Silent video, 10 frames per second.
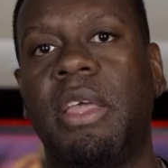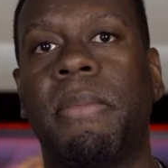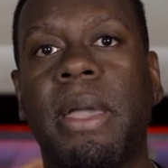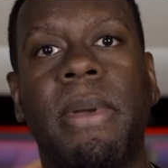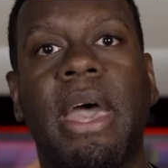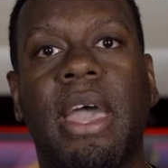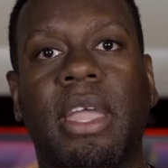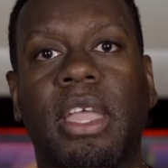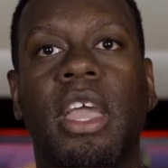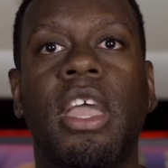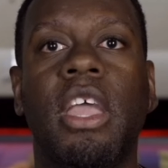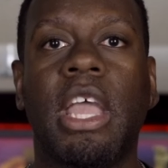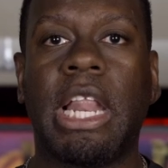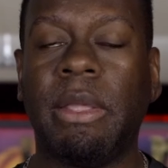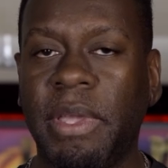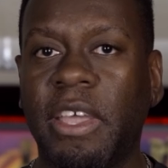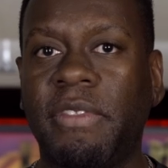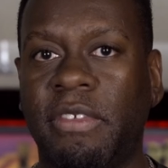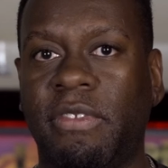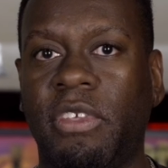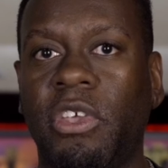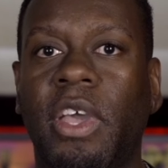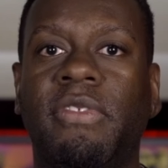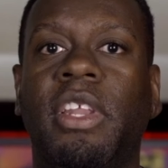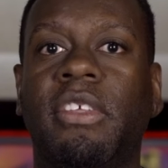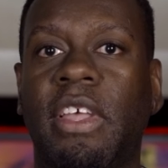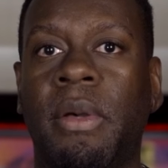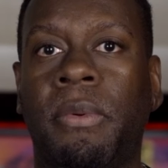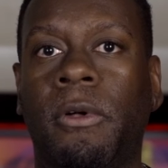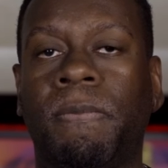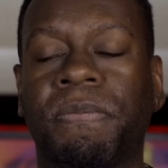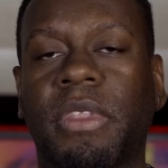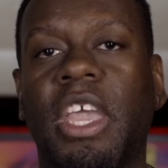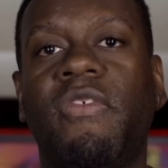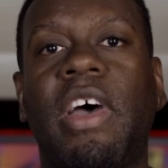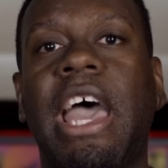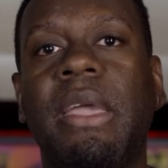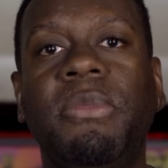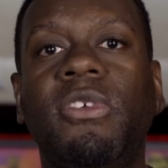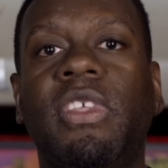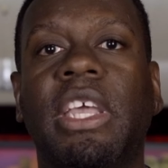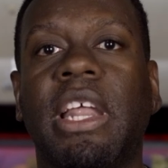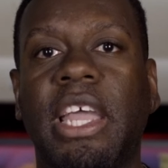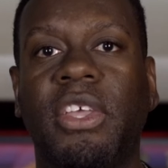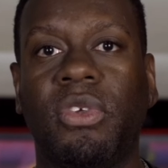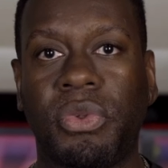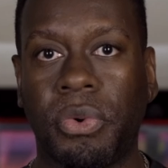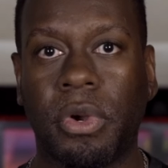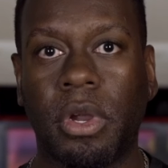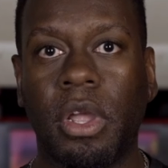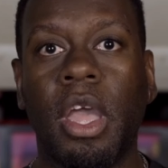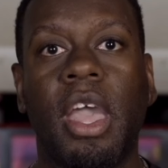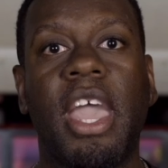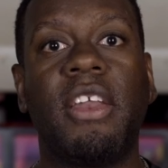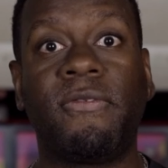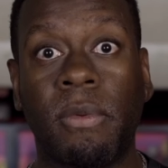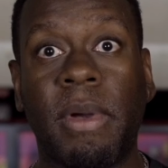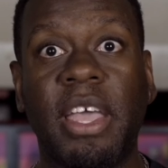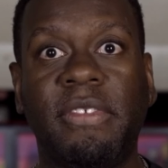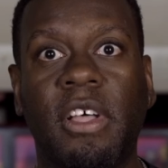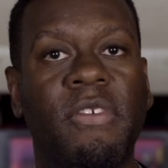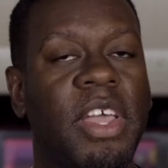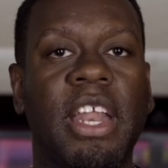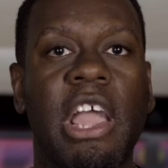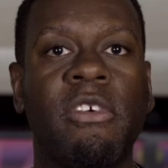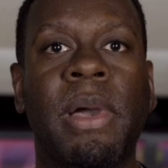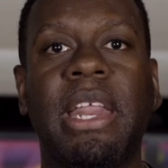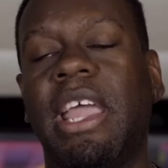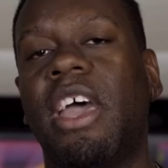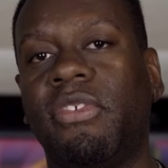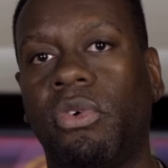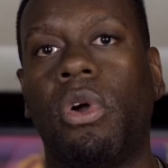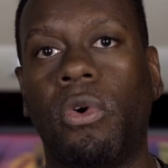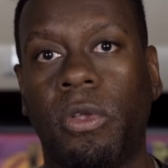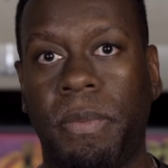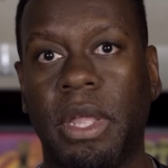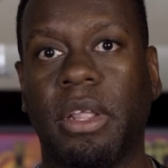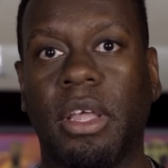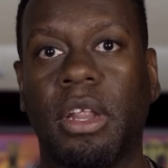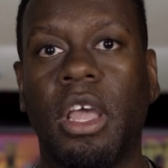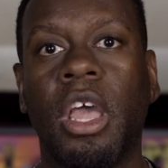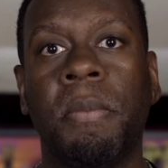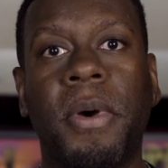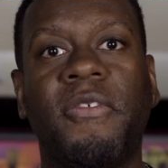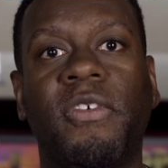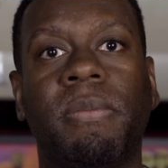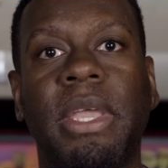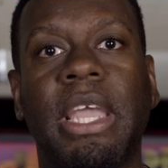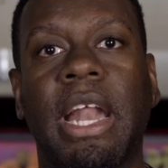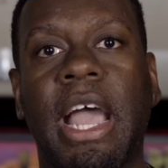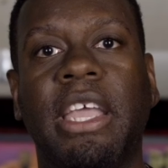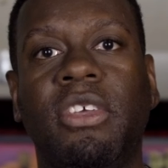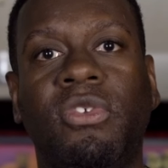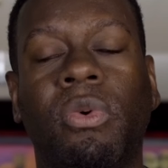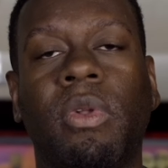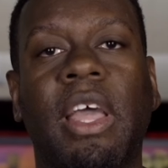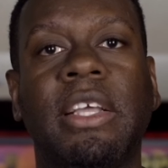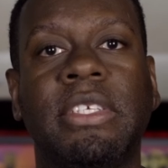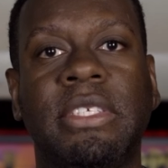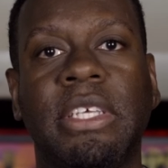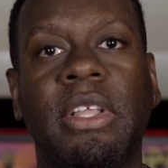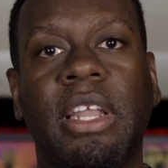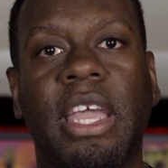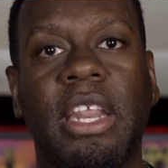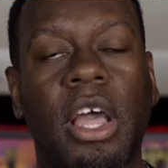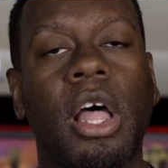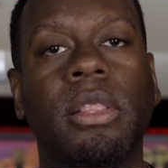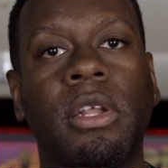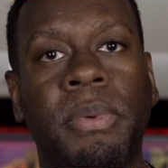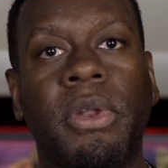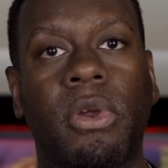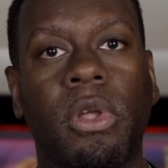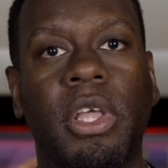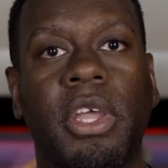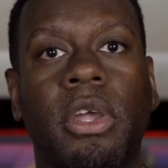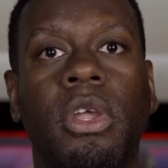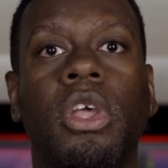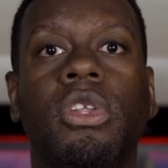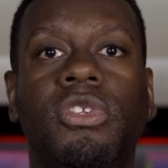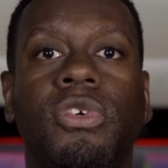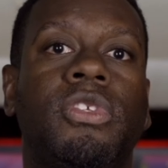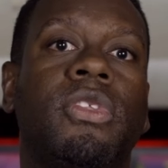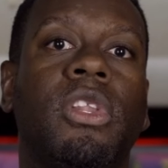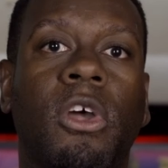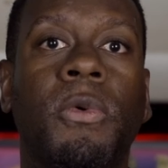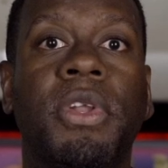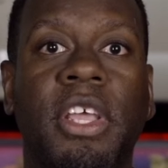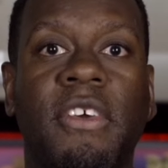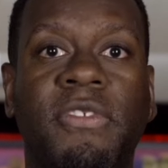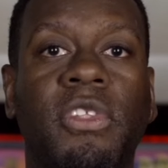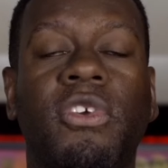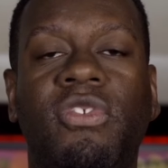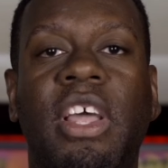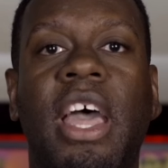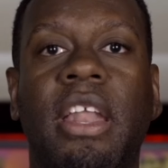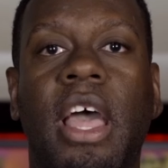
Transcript: in my bag. Let me give this to you as an example. If I'm using an IQ Tour, and for myself, and everybody has their own opinion, but for me, an IQ Tour likes to see the lane a little bit earlier due to the lower diff, so there's not